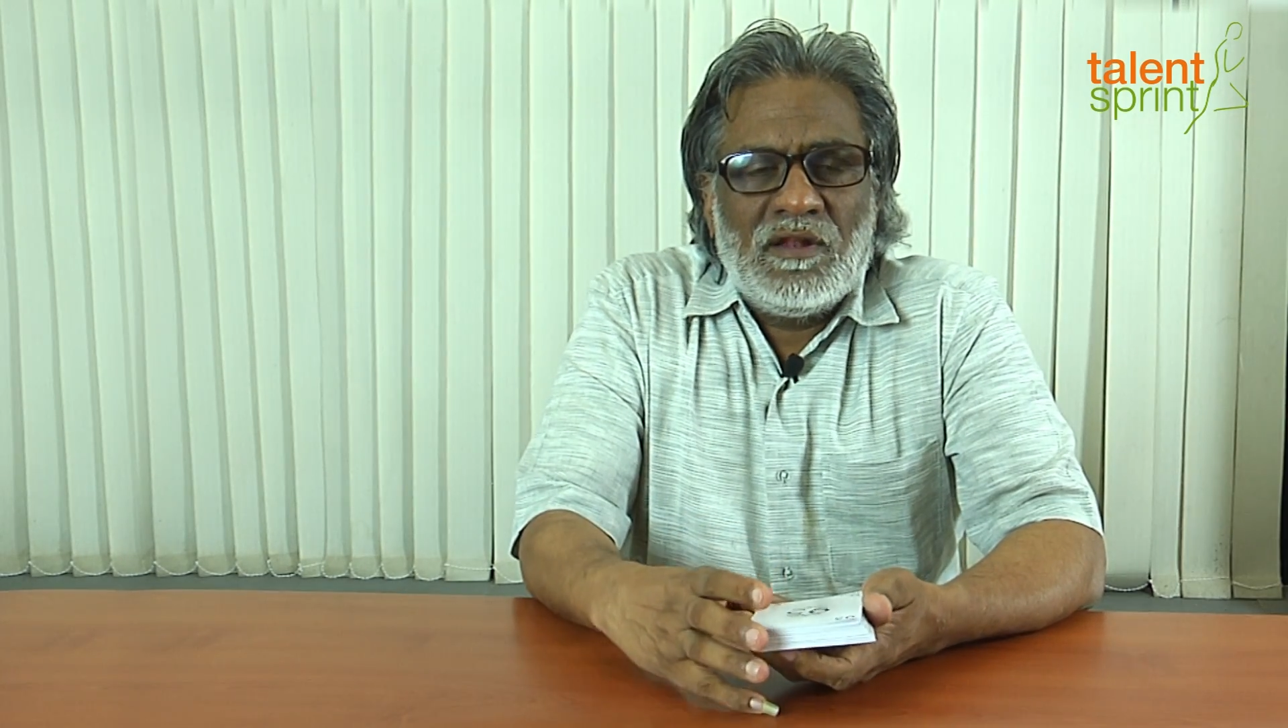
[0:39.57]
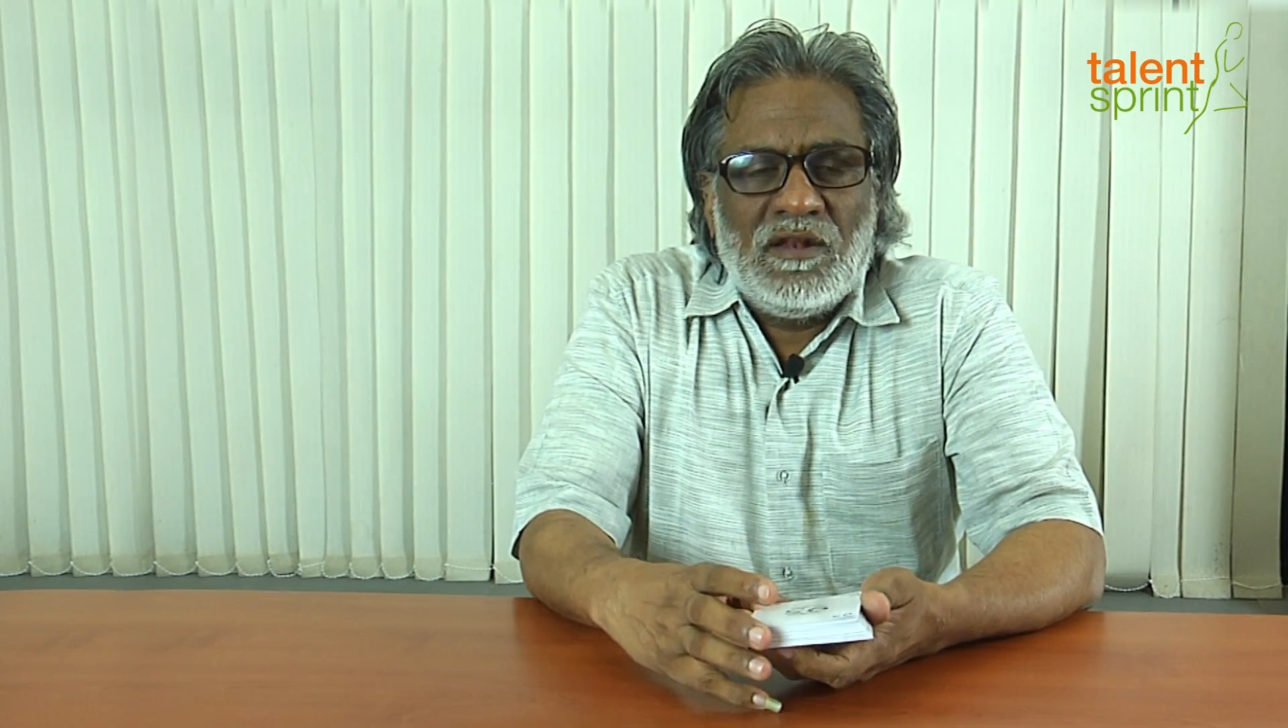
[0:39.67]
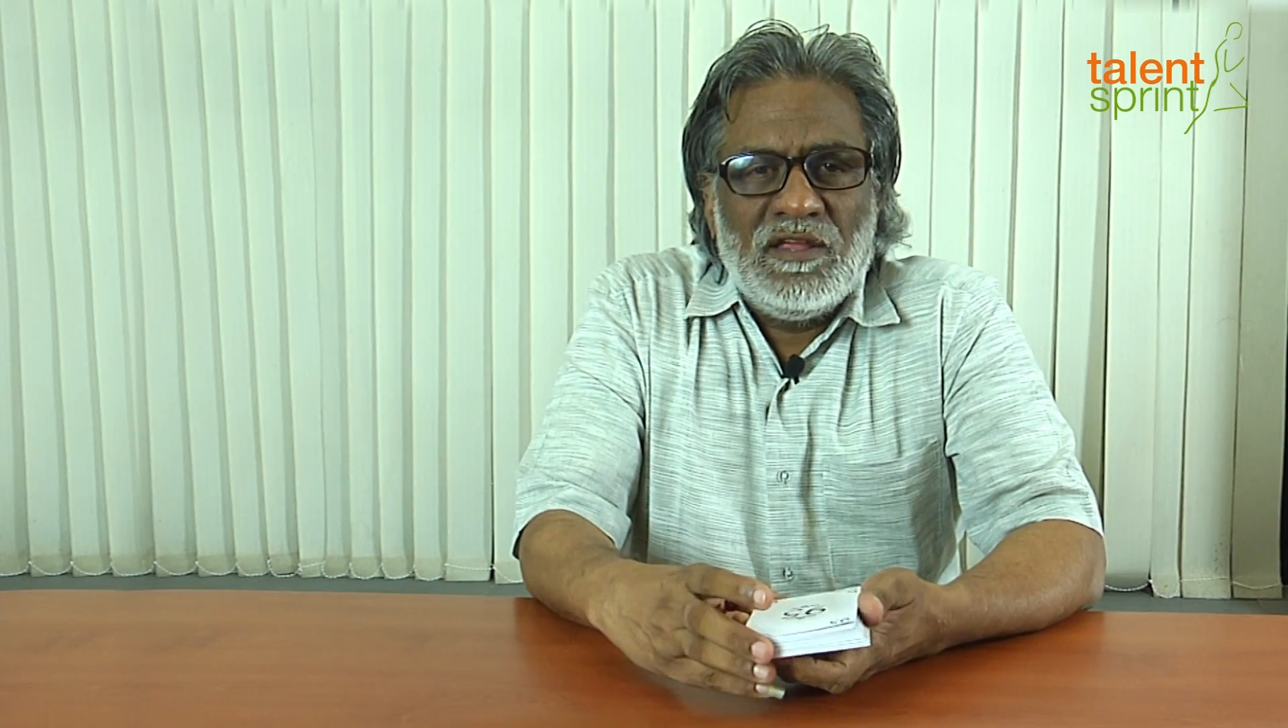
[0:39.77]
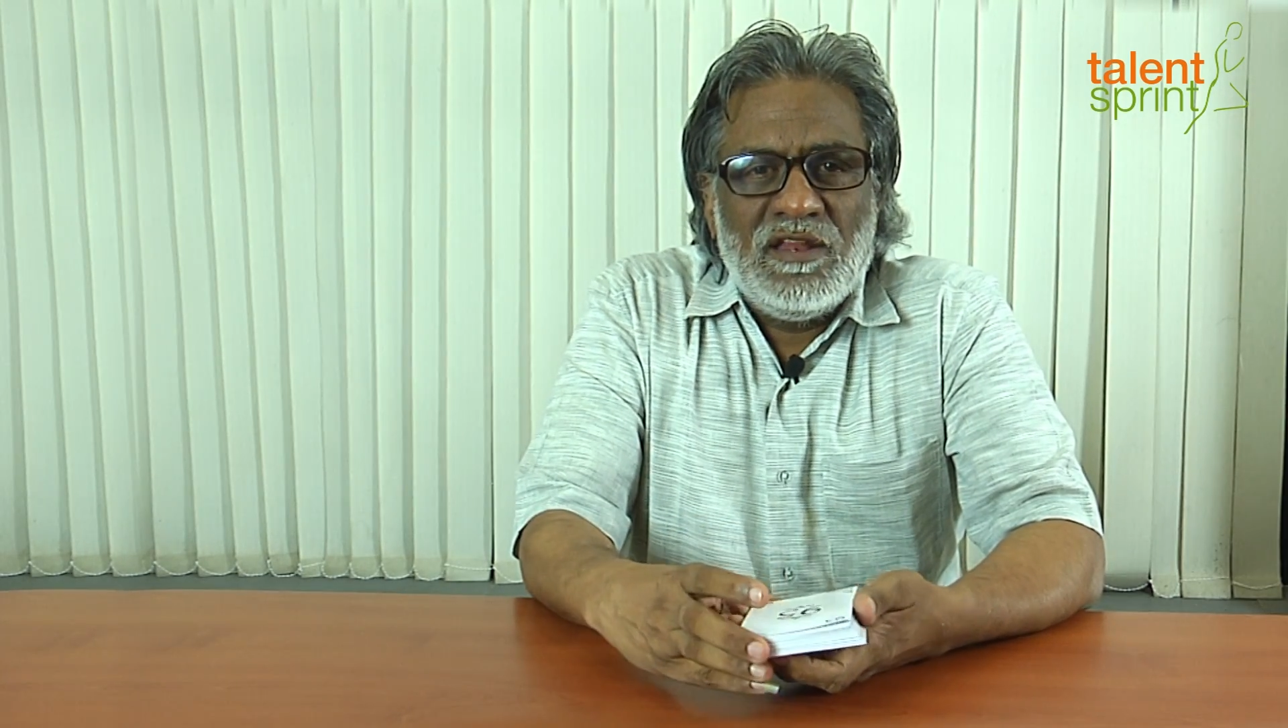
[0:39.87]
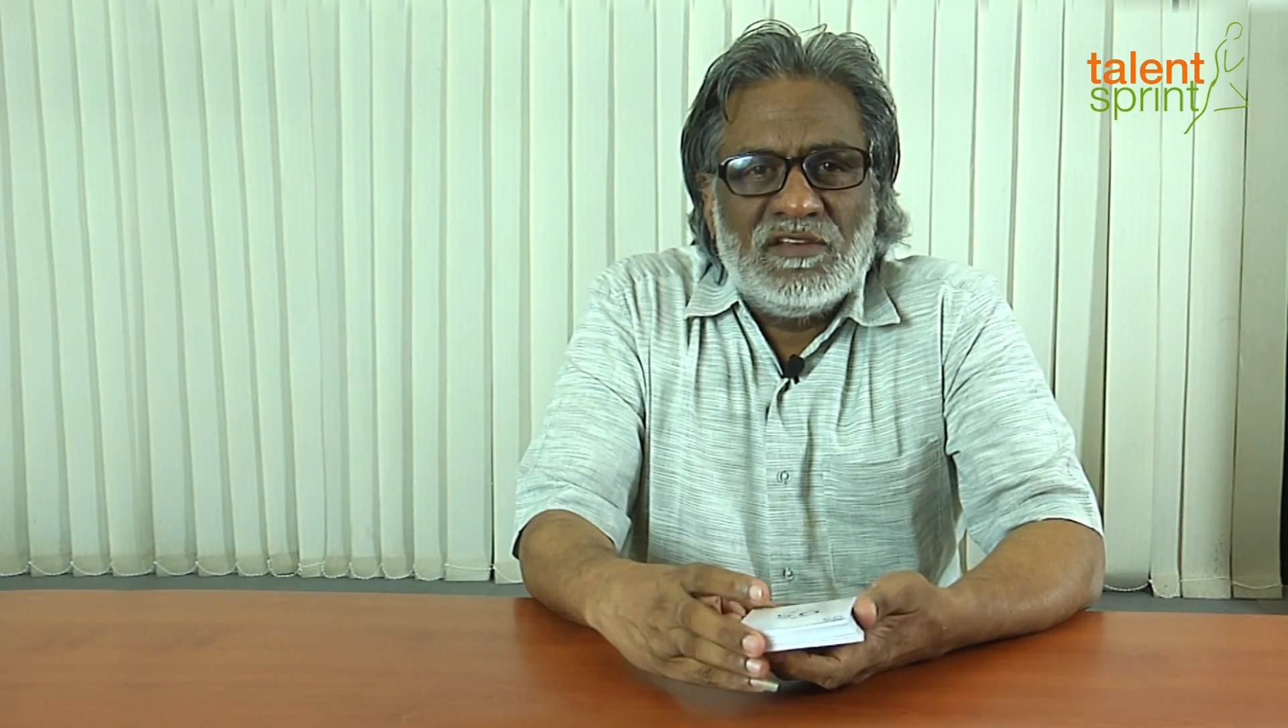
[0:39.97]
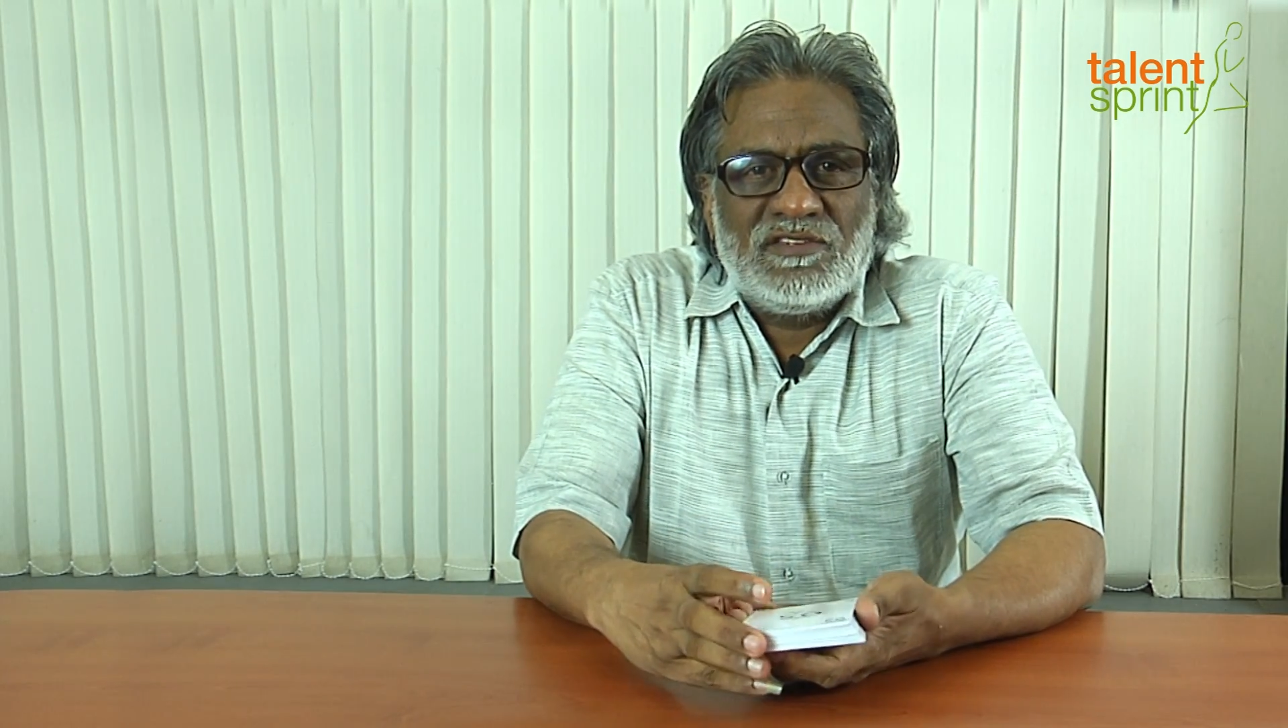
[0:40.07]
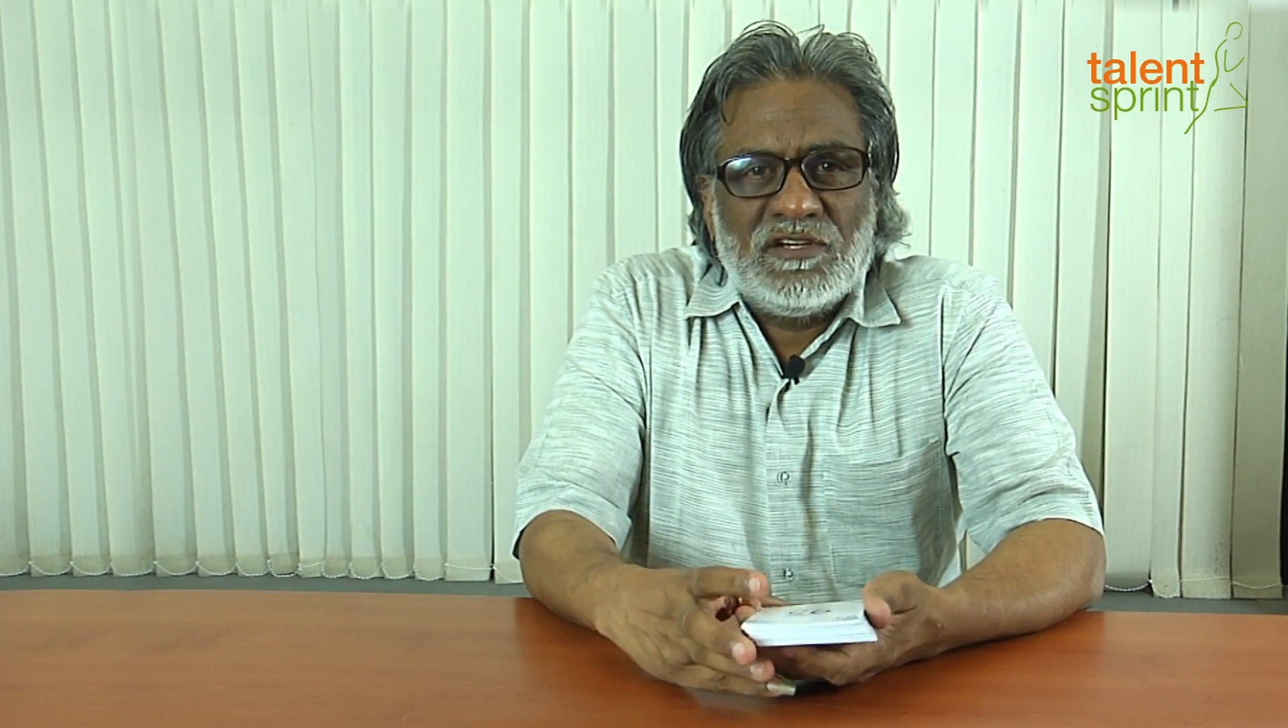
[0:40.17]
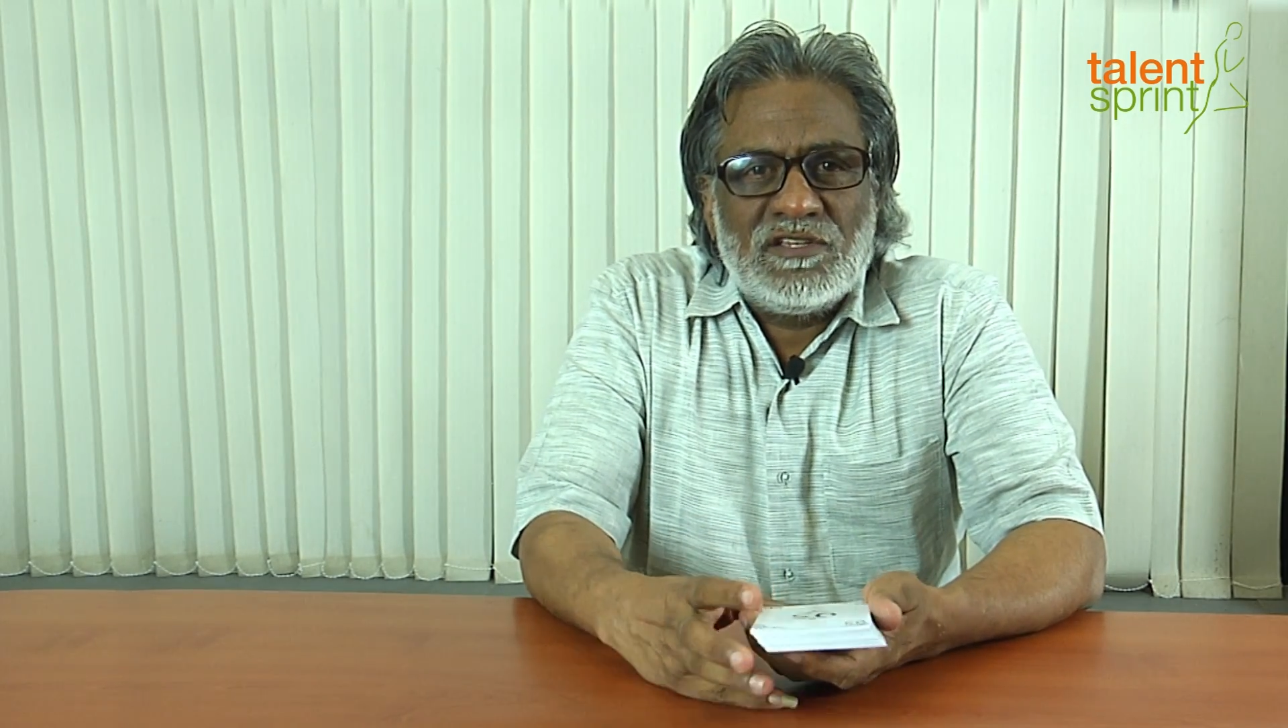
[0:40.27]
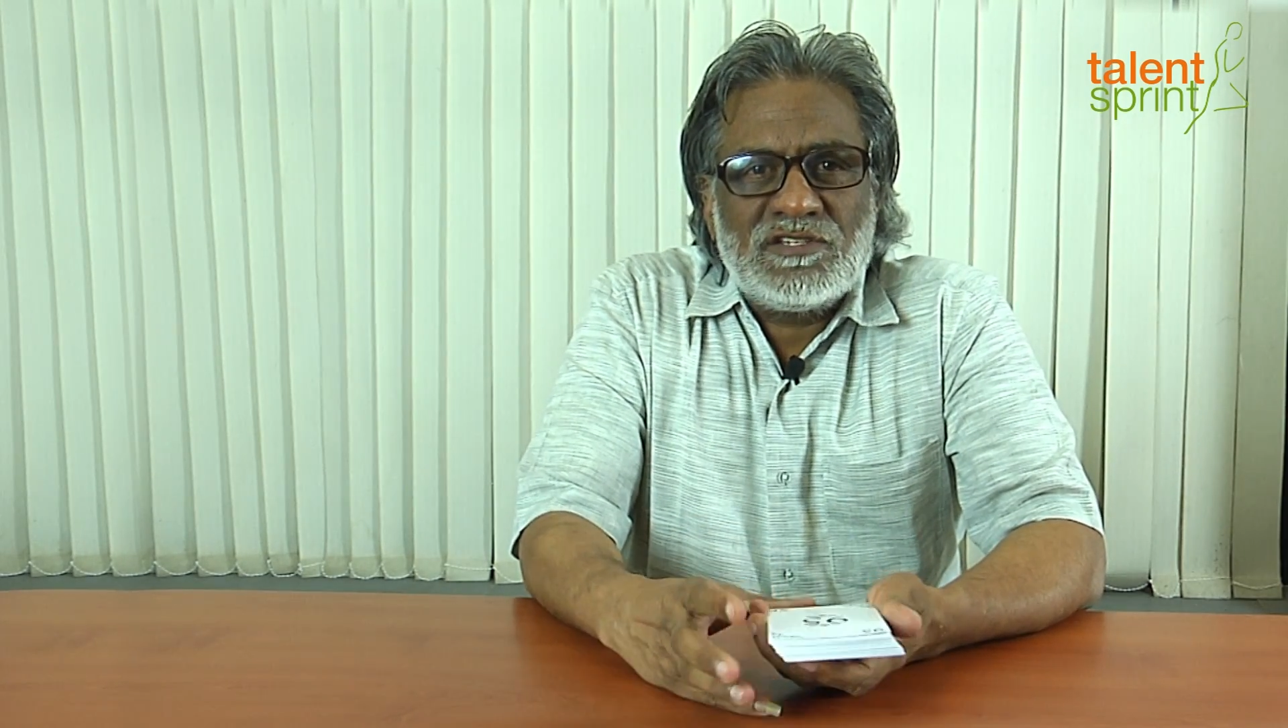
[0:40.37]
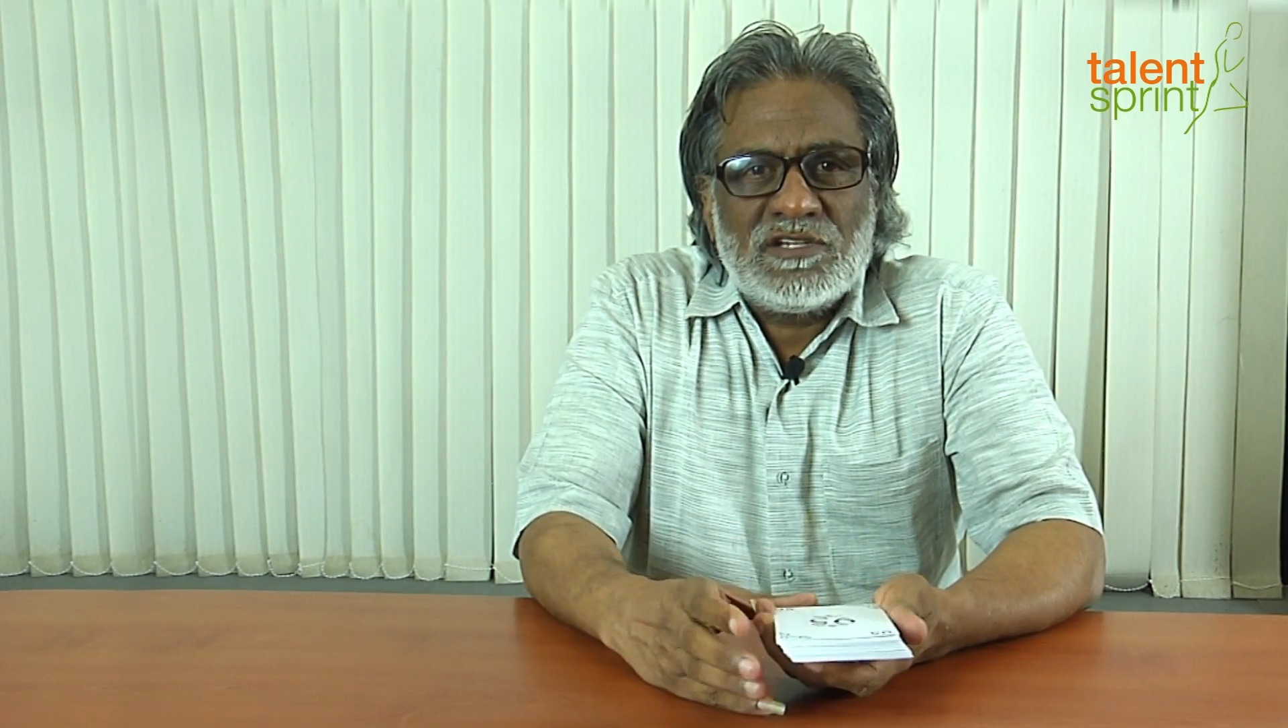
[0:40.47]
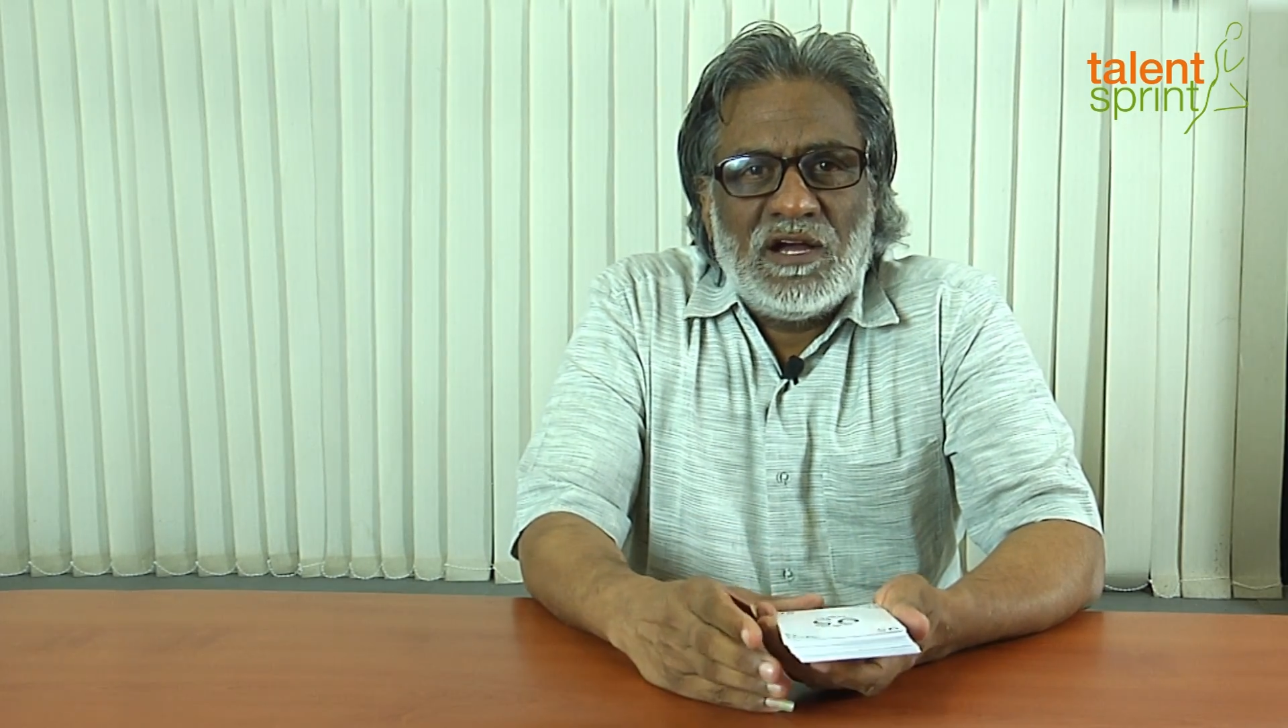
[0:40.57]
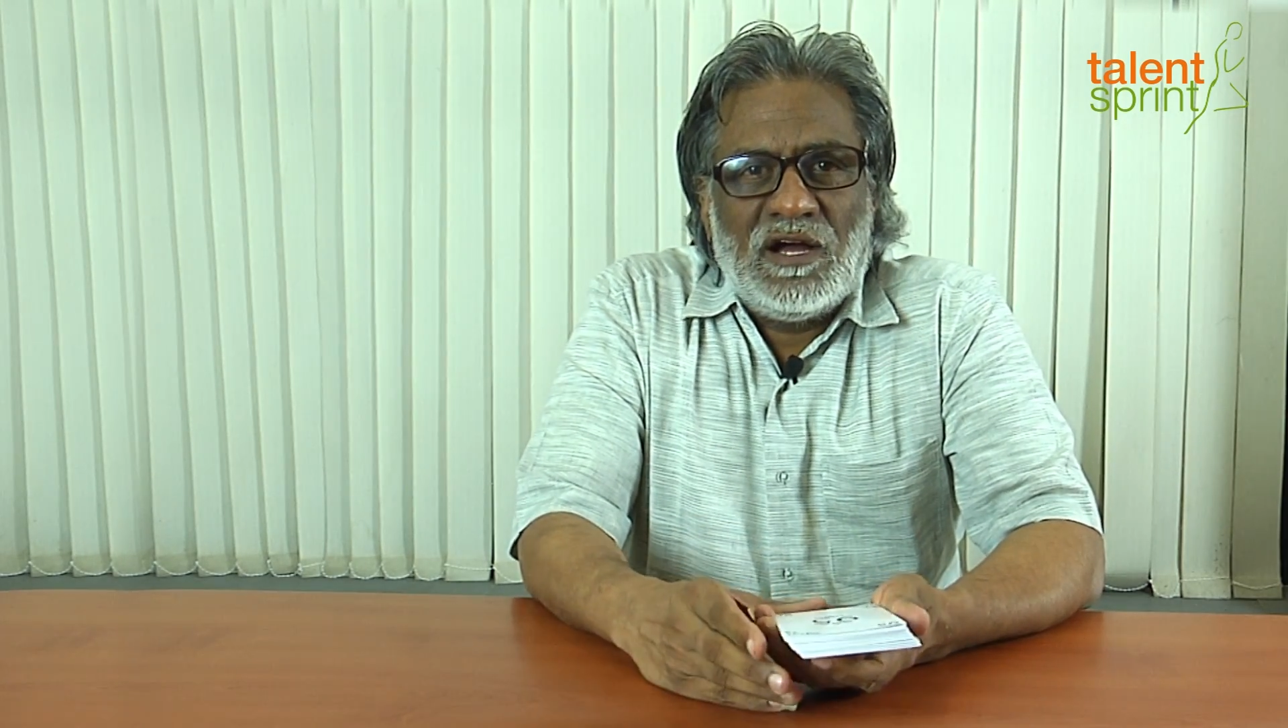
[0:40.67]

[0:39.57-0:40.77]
linear search